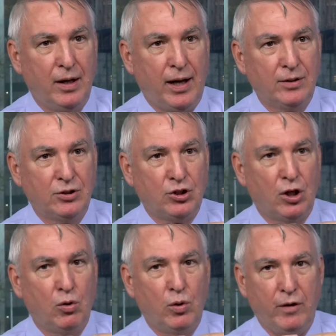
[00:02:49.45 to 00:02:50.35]
And
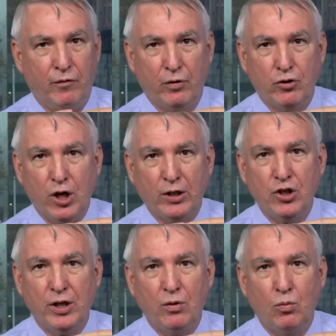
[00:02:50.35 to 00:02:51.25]
so if you're
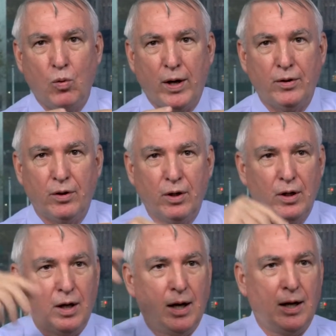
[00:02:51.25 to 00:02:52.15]
judging whether
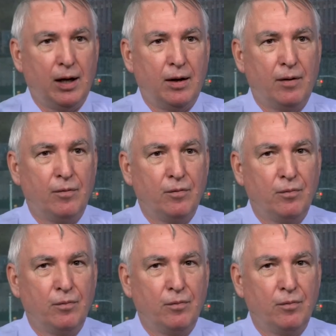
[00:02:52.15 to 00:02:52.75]
uh,